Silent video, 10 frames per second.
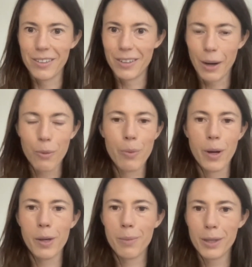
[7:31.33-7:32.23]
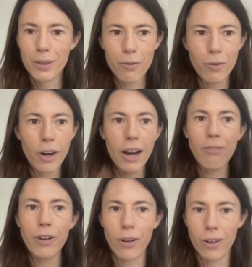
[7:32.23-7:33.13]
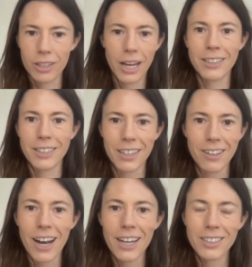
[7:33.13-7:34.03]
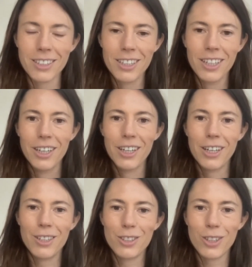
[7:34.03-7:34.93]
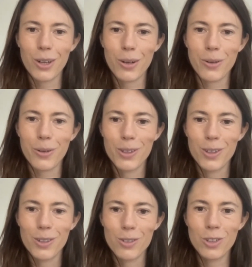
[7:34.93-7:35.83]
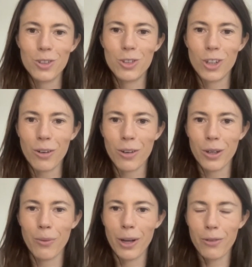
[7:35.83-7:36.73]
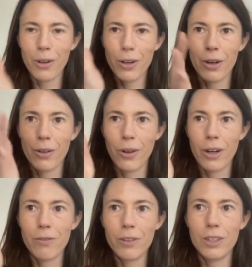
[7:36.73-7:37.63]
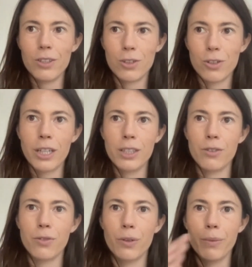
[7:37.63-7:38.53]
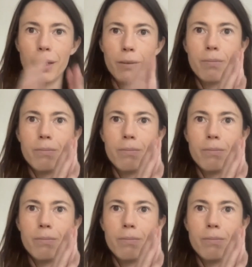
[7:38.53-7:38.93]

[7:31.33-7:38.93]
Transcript: that will probably be a thing for every alt asset class. And so just generally, when I look at a lot of these trends from like